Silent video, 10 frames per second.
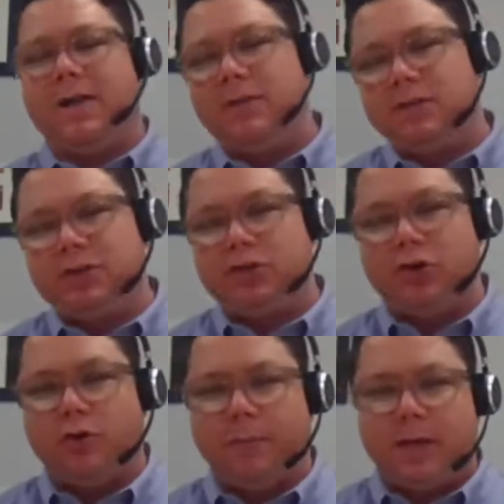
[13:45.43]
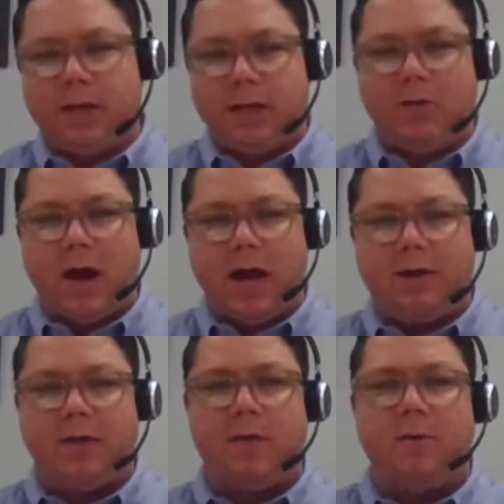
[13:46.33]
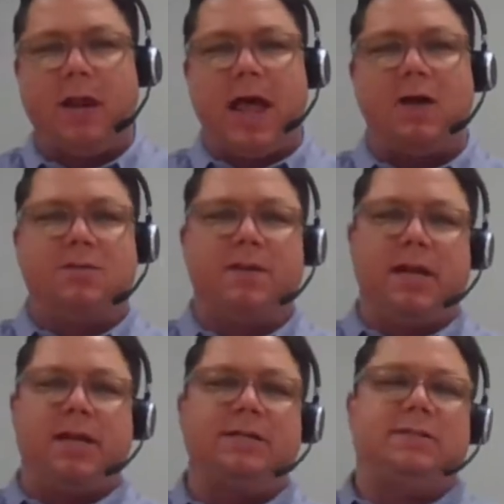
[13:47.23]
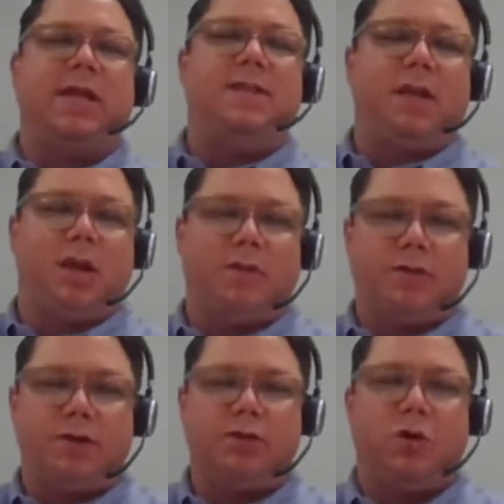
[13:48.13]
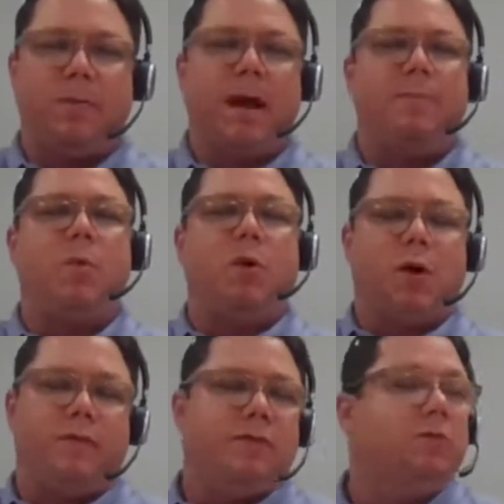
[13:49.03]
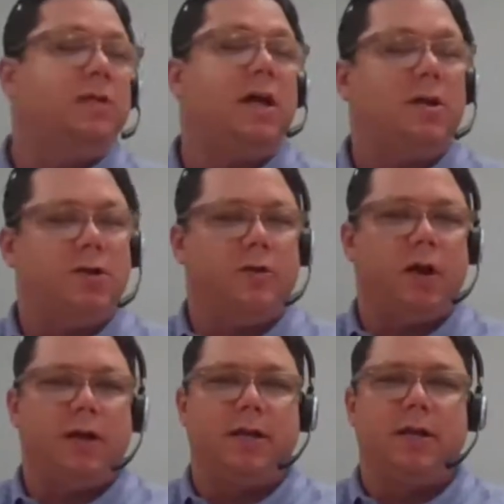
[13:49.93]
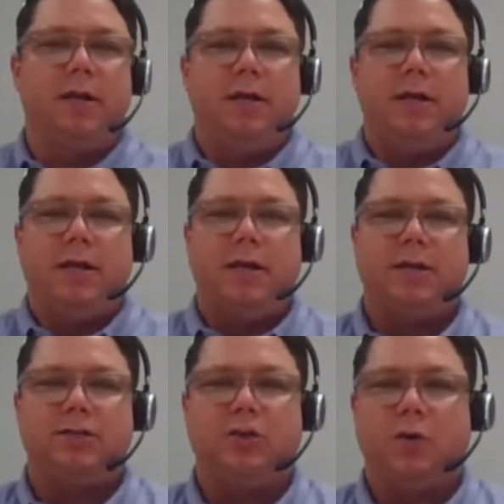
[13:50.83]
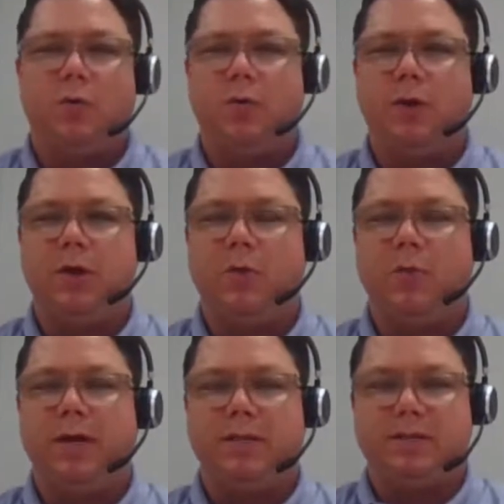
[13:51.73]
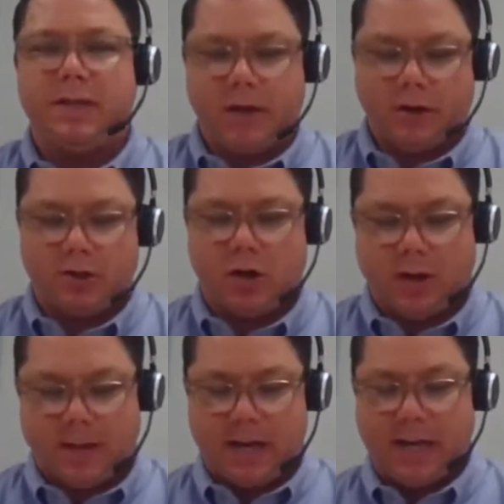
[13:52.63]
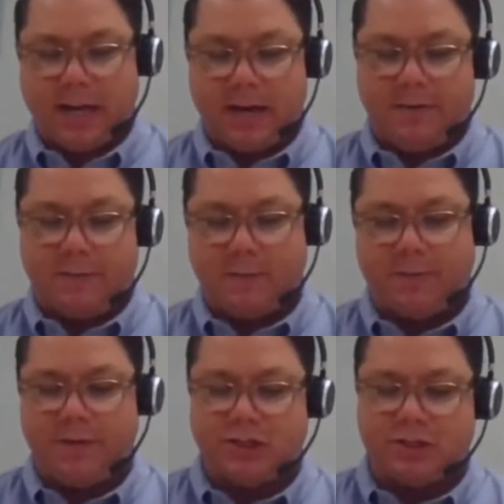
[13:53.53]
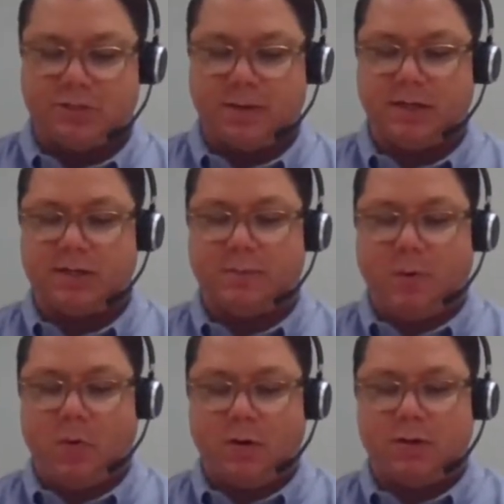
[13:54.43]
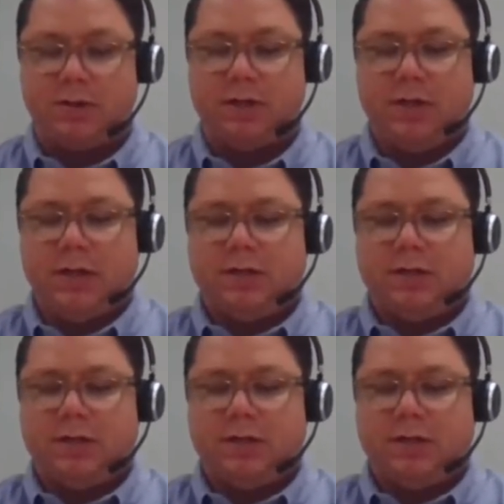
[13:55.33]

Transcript: I have this insurability rider that allows me to extend the coverage or buy more coverage without underwriting." Uh, so, you know, we could sit here and talk about a lot of different provisions, but it's important